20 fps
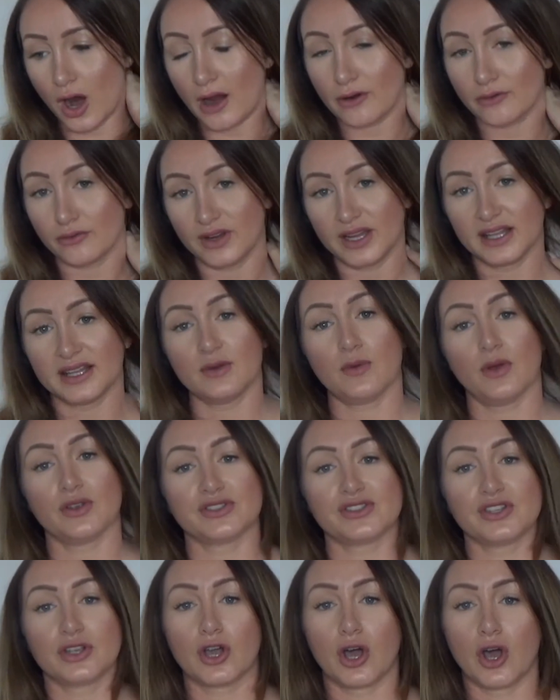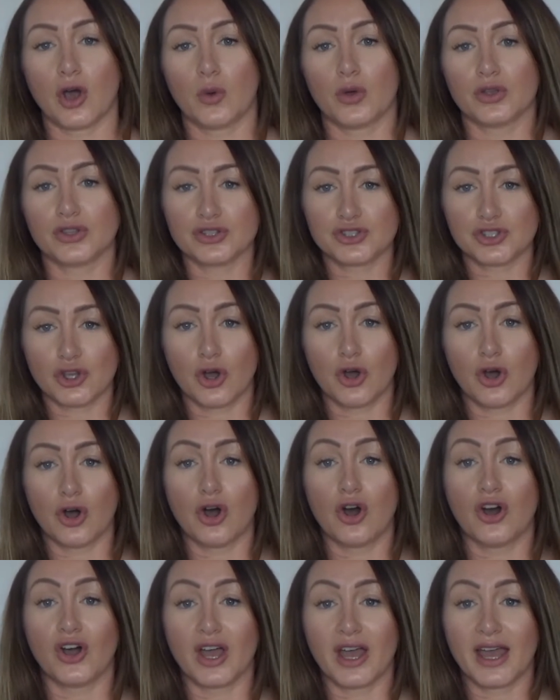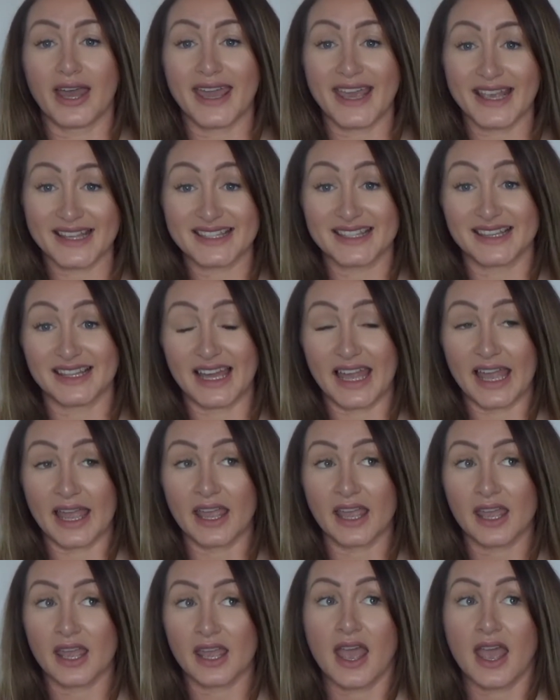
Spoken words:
I really want to go and tour Italy.